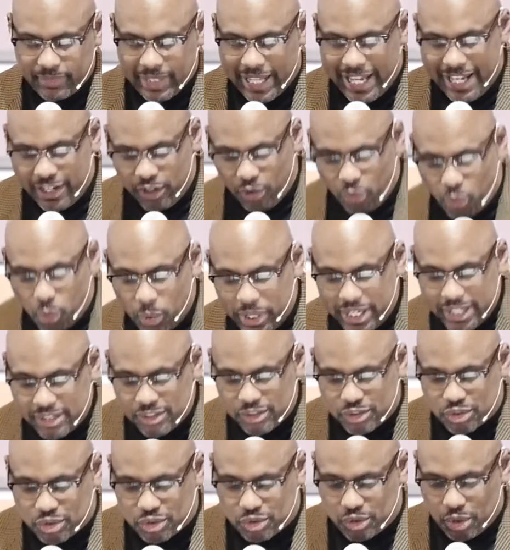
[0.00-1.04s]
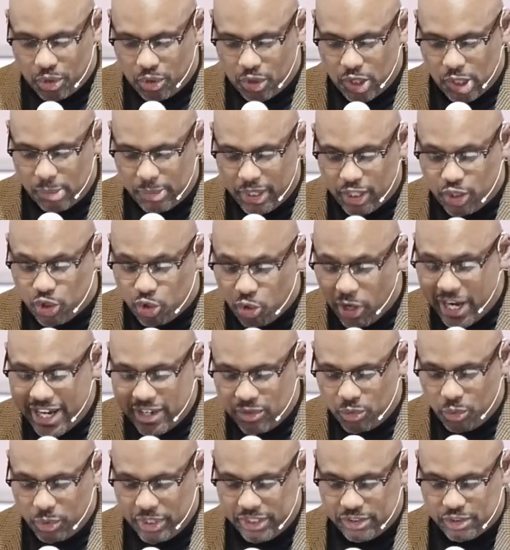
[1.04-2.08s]
And a windstorm, a
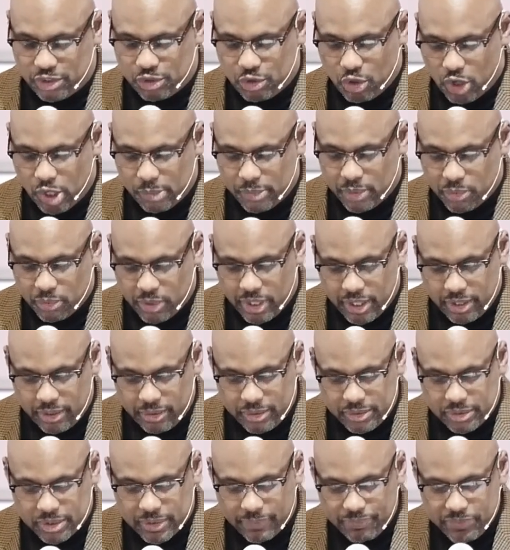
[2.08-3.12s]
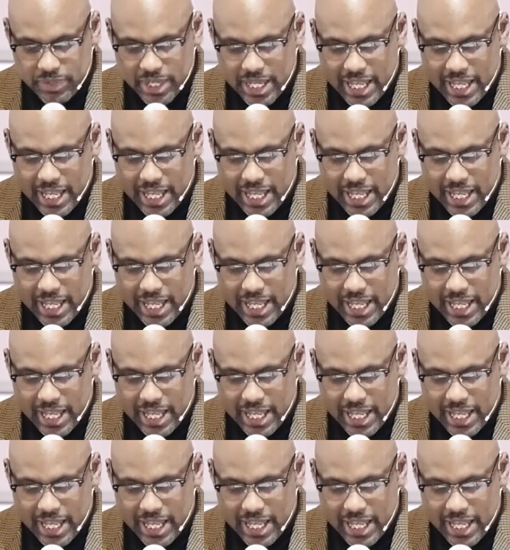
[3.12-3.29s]
great windstorm, arose,